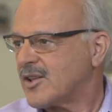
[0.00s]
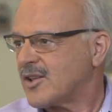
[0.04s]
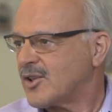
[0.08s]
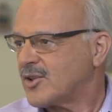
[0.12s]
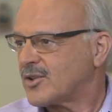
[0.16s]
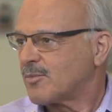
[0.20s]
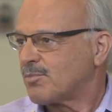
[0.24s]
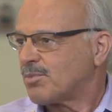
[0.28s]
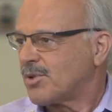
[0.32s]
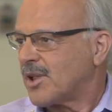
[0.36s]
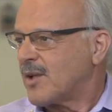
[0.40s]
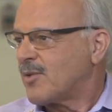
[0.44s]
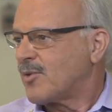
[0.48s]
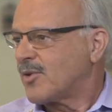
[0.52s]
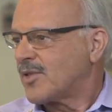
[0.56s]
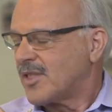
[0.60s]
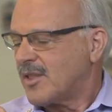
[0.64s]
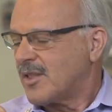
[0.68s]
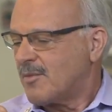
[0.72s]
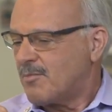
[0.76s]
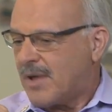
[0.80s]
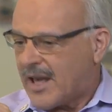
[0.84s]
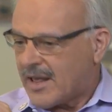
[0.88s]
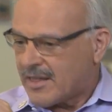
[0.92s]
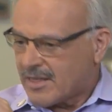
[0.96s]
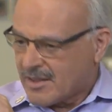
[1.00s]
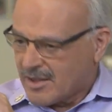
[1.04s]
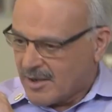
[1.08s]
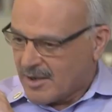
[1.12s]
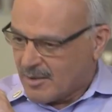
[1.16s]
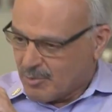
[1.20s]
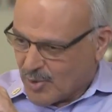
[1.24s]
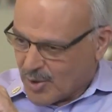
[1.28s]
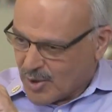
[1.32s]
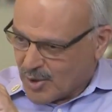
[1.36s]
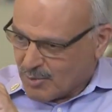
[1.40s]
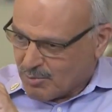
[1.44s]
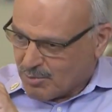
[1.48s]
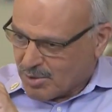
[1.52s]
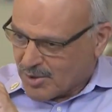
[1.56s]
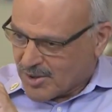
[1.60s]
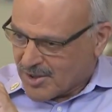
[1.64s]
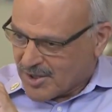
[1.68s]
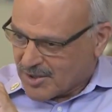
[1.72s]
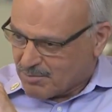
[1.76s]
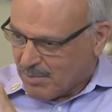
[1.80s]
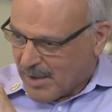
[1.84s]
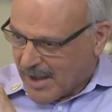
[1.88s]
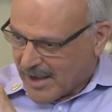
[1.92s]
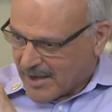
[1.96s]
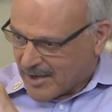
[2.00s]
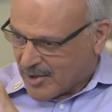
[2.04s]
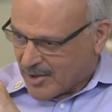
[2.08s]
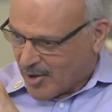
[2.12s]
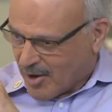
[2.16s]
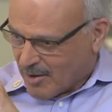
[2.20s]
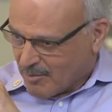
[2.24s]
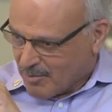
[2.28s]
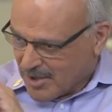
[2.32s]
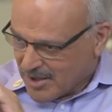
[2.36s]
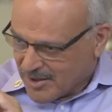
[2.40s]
I used to play with in the bathtub where you'd put this bicarb